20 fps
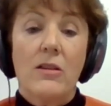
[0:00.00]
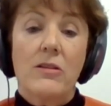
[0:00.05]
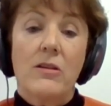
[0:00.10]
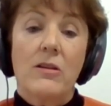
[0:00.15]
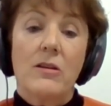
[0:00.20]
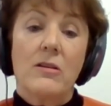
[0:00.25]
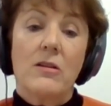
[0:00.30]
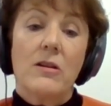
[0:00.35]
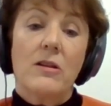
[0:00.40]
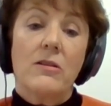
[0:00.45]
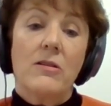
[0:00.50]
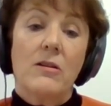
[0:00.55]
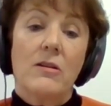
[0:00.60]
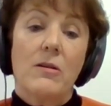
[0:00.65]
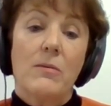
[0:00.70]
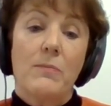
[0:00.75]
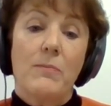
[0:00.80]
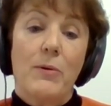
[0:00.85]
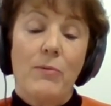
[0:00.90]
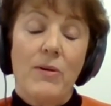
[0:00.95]
that
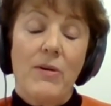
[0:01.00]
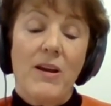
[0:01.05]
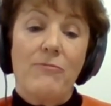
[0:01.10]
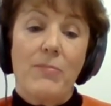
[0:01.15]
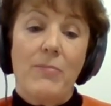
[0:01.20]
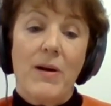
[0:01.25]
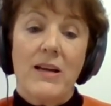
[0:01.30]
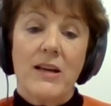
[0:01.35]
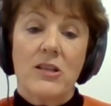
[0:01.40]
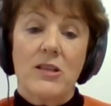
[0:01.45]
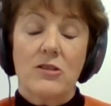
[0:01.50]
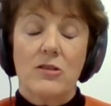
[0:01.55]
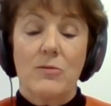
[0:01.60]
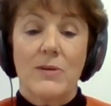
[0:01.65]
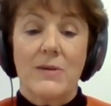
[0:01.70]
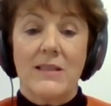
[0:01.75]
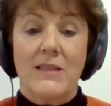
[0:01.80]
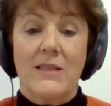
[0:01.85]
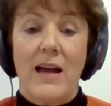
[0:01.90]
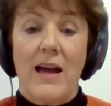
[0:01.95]
are bereaved by
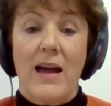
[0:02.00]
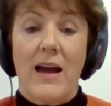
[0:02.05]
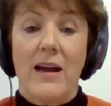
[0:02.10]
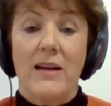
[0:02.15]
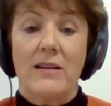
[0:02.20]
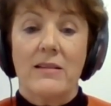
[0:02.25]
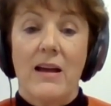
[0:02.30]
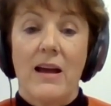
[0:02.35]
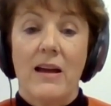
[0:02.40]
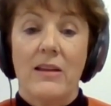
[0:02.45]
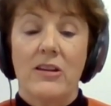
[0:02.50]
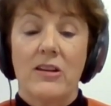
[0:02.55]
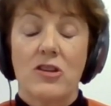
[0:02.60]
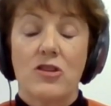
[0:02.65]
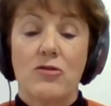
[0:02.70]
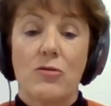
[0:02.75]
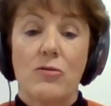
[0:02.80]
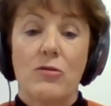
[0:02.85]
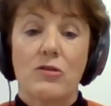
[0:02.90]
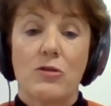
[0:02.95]
suicide, and they
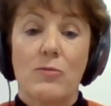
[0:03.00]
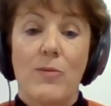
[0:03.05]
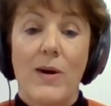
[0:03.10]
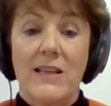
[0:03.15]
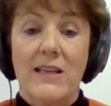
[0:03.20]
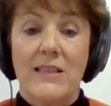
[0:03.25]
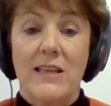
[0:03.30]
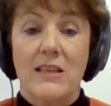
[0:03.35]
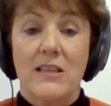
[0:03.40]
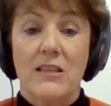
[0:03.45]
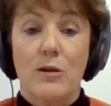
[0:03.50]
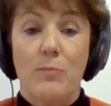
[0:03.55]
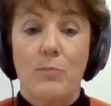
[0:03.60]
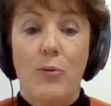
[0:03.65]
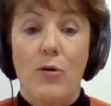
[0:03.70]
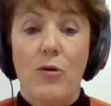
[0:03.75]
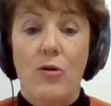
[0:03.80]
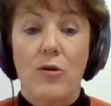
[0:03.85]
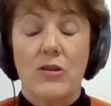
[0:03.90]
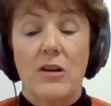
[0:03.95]
struggle to access
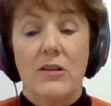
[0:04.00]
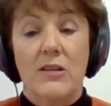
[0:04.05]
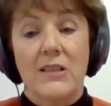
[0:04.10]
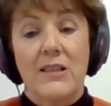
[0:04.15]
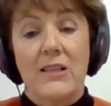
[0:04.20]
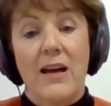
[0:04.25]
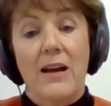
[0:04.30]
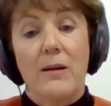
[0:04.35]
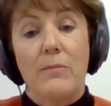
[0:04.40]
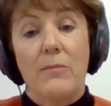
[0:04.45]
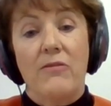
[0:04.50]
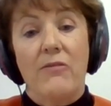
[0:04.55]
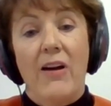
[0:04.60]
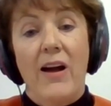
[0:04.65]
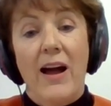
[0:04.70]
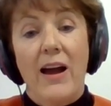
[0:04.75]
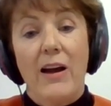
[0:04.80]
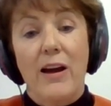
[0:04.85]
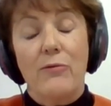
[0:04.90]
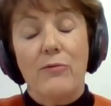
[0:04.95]
support at a time of
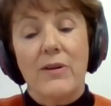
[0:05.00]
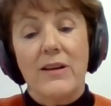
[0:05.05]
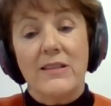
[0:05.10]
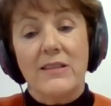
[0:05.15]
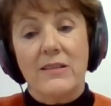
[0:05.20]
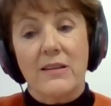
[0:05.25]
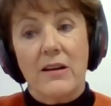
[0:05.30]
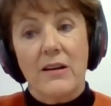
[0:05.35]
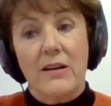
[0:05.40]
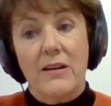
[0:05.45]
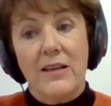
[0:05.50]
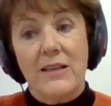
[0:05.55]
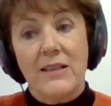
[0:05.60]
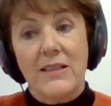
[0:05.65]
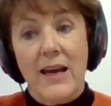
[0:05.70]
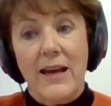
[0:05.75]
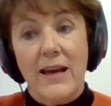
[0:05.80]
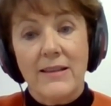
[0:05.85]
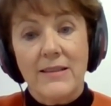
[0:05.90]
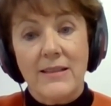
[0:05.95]
high risk and
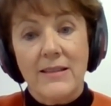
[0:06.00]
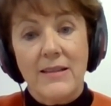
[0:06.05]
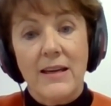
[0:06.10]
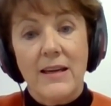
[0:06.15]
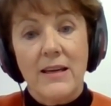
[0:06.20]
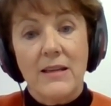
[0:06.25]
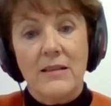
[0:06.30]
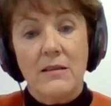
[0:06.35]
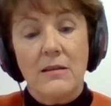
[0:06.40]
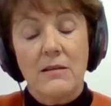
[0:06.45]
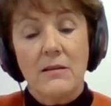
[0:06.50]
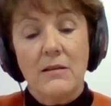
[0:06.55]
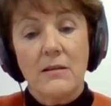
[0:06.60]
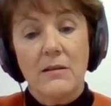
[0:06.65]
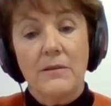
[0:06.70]
intense need.